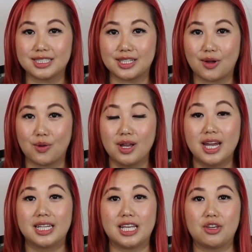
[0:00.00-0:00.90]
So
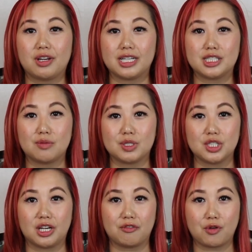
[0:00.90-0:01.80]
thank you guys so much
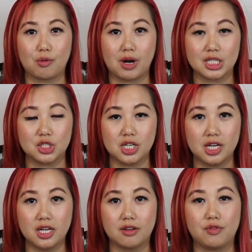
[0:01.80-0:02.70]
again for
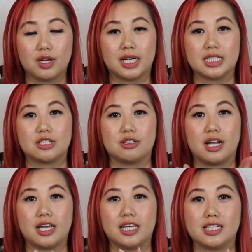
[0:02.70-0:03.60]
watching. If you guys are
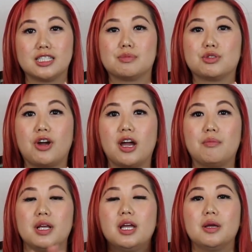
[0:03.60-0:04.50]
not yet subscribed,